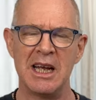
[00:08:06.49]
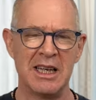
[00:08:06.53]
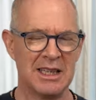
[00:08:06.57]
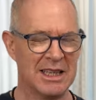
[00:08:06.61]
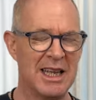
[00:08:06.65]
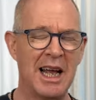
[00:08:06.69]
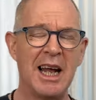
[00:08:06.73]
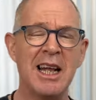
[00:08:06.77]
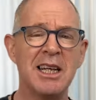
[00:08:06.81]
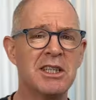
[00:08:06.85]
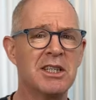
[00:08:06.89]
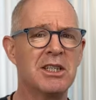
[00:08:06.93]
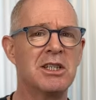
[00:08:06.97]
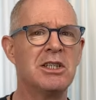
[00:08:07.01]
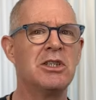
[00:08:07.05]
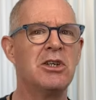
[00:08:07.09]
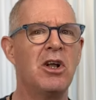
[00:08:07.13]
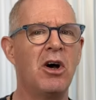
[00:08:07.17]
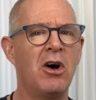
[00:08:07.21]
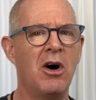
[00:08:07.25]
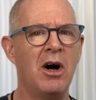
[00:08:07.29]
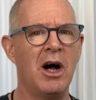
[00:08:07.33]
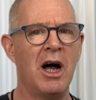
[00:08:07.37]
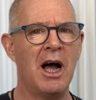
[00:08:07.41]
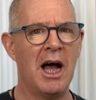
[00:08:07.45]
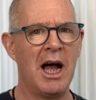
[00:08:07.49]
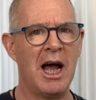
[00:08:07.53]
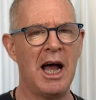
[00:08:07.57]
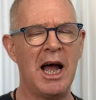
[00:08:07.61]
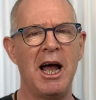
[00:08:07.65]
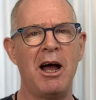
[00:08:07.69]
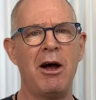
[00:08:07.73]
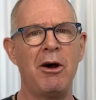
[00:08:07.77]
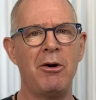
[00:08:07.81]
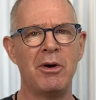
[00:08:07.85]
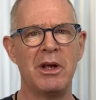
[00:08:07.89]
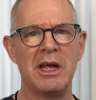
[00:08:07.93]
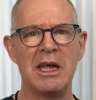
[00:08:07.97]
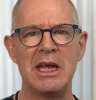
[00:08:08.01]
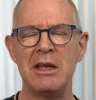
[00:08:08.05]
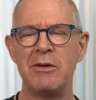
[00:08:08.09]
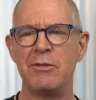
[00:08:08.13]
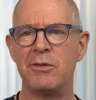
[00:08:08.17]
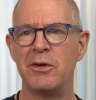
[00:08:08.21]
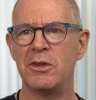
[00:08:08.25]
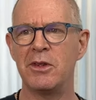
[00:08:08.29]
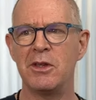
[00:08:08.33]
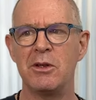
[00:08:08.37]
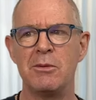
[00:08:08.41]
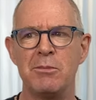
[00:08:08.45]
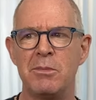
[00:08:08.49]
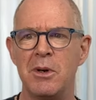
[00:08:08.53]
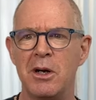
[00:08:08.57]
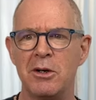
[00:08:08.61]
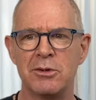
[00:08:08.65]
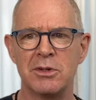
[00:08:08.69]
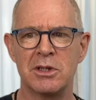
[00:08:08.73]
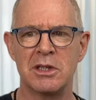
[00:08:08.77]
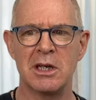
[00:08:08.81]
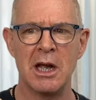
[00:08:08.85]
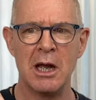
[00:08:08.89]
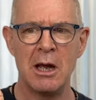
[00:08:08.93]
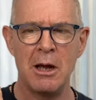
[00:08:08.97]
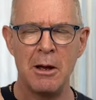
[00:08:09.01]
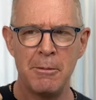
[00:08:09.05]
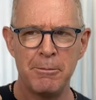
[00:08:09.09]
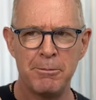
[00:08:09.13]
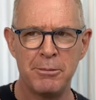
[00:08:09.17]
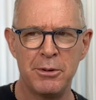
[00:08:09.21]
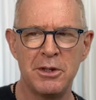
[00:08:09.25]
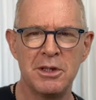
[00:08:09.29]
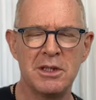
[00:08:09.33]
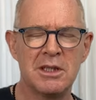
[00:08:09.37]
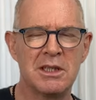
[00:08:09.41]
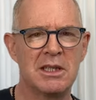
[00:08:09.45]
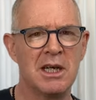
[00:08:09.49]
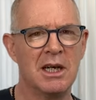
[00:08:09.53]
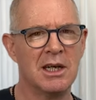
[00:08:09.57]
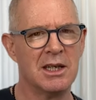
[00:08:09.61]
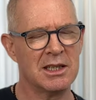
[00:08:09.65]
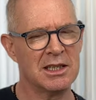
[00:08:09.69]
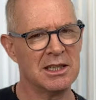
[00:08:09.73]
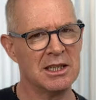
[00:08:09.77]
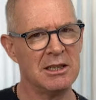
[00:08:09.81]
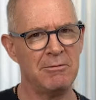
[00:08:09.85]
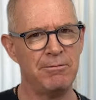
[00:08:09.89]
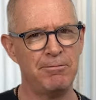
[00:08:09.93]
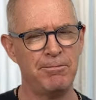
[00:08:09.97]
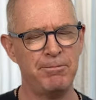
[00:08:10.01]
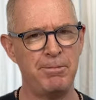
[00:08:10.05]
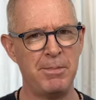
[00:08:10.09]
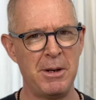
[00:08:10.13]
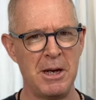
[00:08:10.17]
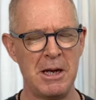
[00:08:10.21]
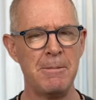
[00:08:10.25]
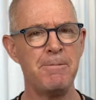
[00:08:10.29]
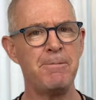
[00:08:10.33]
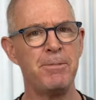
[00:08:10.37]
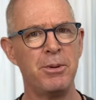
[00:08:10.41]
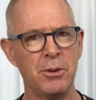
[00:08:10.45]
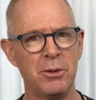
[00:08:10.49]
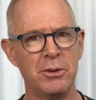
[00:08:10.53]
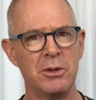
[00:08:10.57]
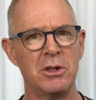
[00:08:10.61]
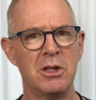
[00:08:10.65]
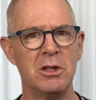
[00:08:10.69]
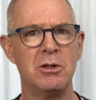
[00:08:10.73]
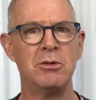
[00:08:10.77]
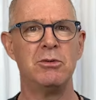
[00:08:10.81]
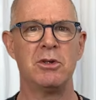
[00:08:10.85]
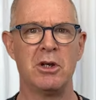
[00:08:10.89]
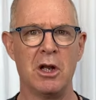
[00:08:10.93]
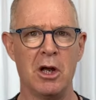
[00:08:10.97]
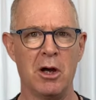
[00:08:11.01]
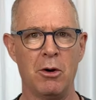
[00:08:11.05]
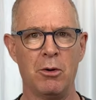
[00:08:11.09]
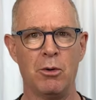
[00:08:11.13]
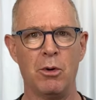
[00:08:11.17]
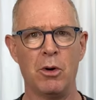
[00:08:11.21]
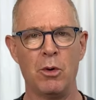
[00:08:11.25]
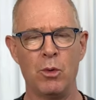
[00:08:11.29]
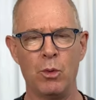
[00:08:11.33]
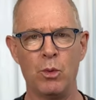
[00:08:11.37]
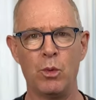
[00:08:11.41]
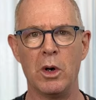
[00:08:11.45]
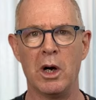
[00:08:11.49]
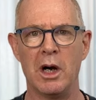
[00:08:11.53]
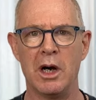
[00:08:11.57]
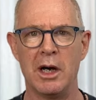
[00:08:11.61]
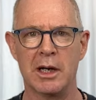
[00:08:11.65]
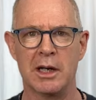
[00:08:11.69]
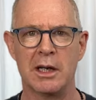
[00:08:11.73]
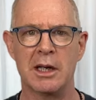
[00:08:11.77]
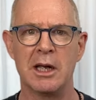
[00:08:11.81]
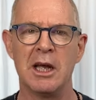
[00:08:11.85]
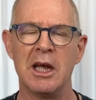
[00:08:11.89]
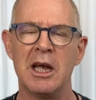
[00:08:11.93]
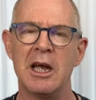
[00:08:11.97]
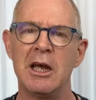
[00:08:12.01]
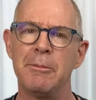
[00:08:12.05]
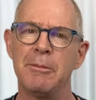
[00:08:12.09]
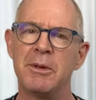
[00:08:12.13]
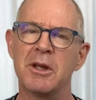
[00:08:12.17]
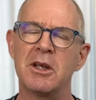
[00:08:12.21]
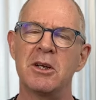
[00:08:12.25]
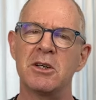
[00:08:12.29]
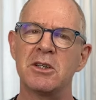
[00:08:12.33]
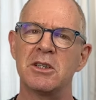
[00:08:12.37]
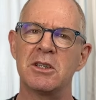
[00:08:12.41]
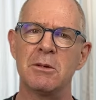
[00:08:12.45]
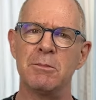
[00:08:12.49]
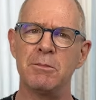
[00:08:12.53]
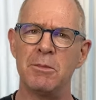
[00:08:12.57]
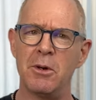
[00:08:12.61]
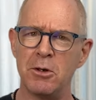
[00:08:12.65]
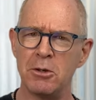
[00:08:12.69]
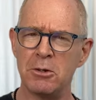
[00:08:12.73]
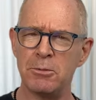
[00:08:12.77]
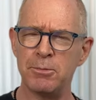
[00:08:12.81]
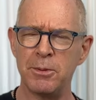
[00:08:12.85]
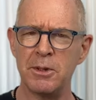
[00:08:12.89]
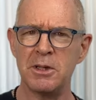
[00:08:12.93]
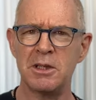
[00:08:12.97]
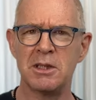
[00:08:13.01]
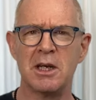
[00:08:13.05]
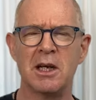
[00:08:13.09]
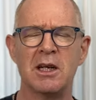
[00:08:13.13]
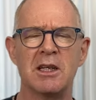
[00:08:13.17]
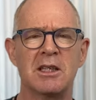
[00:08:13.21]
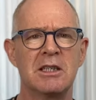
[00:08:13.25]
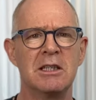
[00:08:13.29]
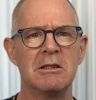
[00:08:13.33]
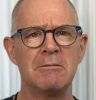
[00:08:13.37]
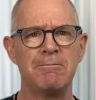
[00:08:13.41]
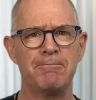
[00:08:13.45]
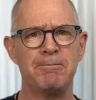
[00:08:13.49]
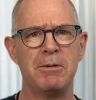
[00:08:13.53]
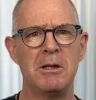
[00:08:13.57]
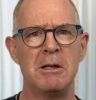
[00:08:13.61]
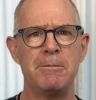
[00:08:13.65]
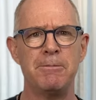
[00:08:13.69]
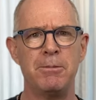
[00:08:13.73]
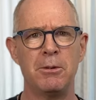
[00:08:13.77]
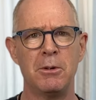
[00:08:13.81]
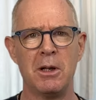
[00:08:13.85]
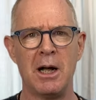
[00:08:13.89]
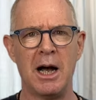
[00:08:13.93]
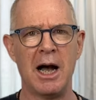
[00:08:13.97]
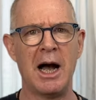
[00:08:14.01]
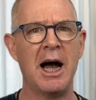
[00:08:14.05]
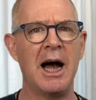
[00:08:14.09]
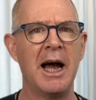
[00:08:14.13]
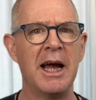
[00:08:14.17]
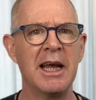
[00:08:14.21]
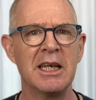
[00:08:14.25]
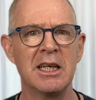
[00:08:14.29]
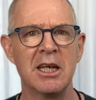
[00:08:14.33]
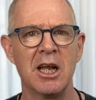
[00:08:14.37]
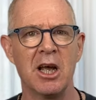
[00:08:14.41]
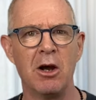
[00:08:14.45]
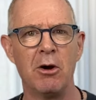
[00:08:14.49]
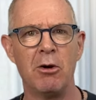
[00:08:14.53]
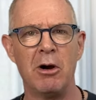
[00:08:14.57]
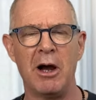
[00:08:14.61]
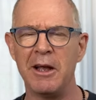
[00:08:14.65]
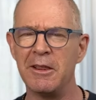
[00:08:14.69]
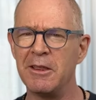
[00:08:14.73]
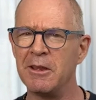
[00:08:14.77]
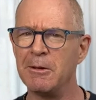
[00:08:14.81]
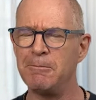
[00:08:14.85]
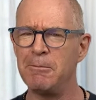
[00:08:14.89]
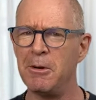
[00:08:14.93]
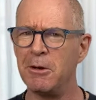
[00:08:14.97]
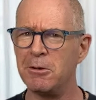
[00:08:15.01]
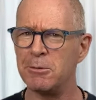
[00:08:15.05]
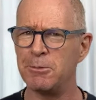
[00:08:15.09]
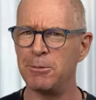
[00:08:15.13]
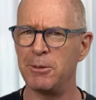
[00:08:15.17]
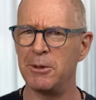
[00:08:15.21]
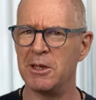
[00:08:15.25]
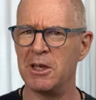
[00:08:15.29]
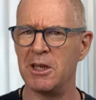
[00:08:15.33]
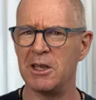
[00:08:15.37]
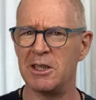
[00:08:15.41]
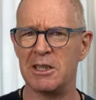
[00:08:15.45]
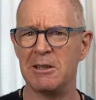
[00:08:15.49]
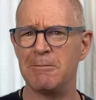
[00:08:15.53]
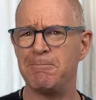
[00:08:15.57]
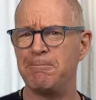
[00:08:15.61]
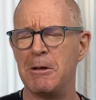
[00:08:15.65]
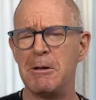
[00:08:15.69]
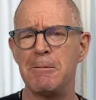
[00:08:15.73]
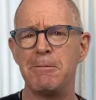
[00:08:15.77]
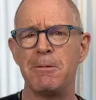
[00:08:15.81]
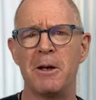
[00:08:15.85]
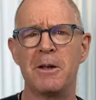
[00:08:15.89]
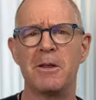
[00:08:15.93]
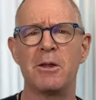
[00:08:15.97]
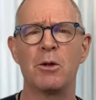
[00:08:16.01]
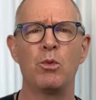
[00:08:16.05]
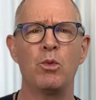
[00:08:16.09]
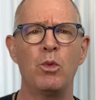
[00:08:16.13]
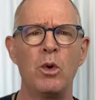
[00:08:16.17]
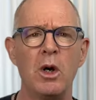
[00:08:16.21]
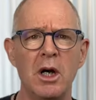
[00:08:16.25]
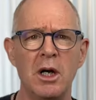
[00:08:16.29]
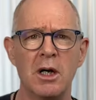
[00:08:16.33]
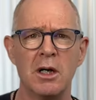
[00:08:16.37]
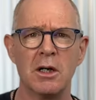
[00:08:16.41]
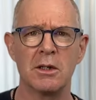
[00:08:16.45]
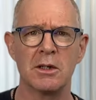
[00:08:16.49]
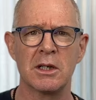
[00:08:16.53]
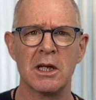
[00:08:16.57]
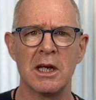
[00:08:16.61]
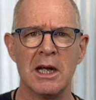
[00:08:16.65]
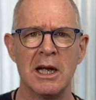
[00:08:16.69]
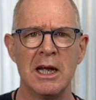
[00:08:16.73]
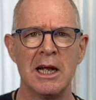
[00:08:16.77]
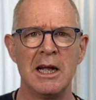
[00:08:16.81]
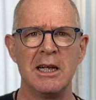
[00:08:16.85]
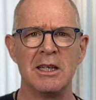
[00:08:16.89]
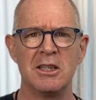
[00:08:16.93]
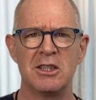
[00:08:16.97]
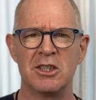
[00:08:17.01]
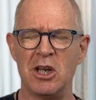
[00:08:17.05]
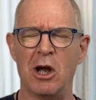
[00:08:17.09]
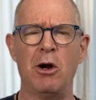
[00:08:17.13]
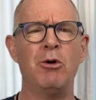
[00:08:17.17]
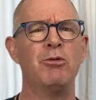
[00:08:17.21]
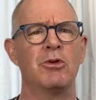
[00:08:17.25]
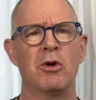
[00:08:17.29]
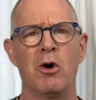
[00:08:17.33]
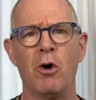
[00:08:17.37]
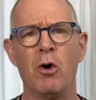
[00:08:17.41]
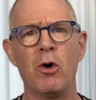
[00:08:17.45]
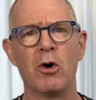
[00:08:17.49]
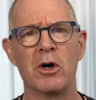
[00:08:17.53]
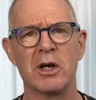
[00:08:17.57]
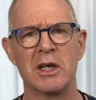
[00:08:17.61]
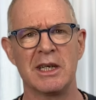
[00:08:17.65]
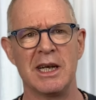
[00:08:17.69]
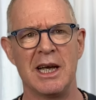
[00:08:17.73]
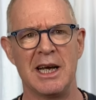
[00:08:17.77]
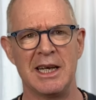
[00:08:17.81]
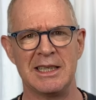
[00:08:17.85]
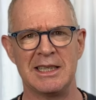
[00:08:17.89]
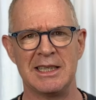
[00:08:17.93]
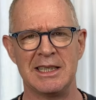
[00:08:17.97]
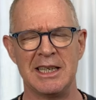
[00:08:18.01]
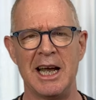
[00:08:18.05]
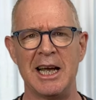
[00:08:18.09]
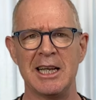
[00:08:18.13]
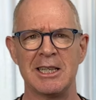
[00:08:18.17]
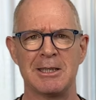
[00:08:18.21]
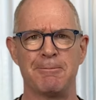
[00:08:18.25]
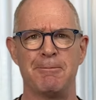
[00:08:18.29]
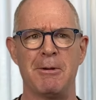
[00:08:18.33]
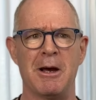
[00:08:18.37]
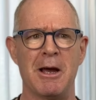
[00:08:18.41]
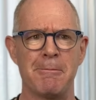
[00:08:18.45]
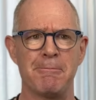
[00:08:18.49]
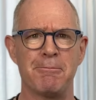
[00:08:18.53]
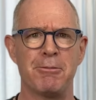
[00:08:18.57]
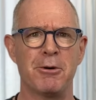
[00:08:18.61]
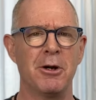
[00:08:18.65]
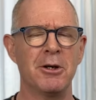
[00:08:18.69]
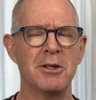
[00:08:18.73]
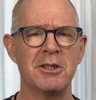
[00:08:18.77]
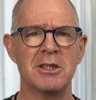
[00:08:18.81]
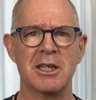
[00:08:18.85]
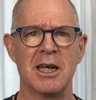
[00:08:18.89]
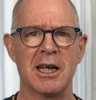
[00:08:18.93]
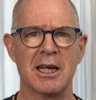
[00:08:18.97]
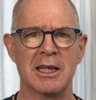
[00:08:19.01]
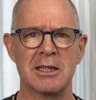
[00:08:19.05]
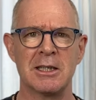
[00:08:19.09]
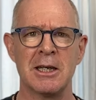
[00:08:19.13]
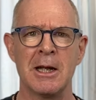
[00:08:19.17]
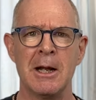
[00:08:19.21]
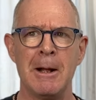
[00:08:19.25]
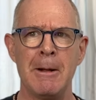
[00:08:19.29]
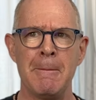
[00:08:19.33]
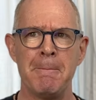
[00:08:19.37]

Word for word: That's not how even the most productive people you know work because the most productive people I know and the most productive people in the world don't organize tasks by projects.